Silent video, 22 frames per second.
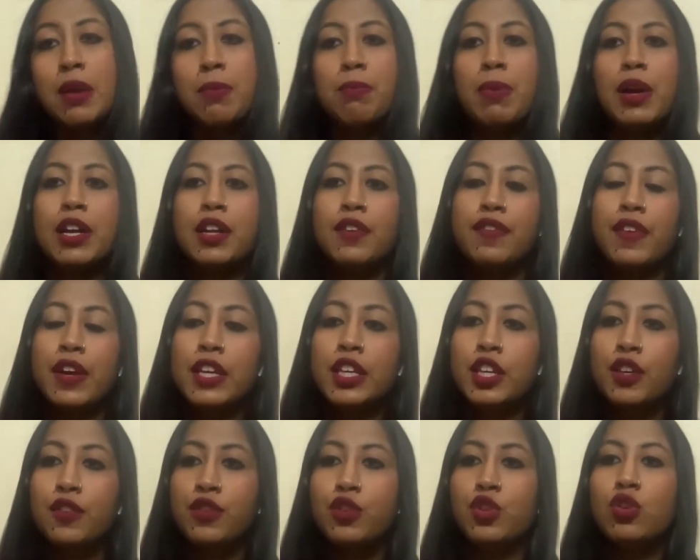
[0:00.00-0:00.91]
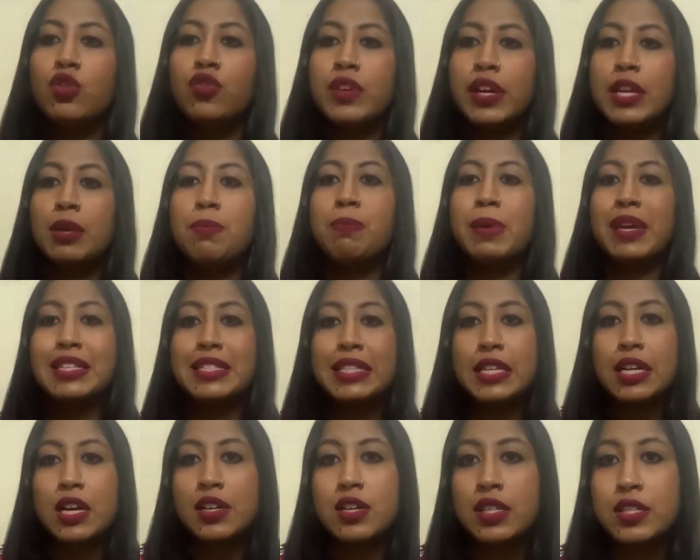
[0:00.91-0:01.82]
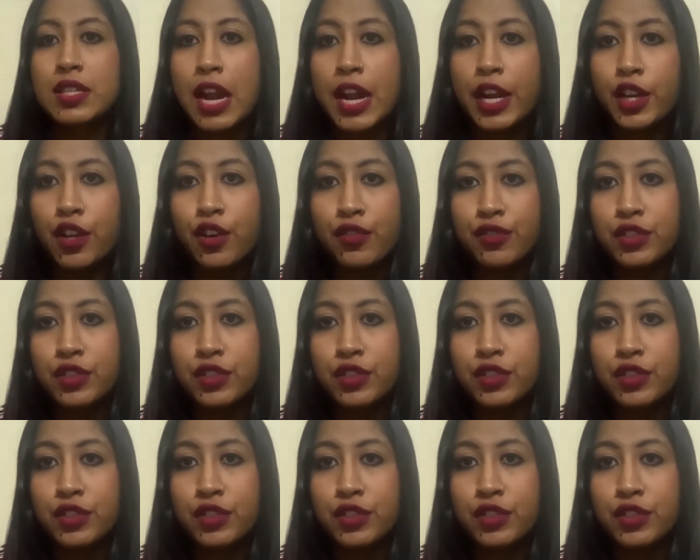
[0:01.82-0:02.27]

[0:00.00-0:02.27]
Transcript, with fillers: but if I give you a very basic understanding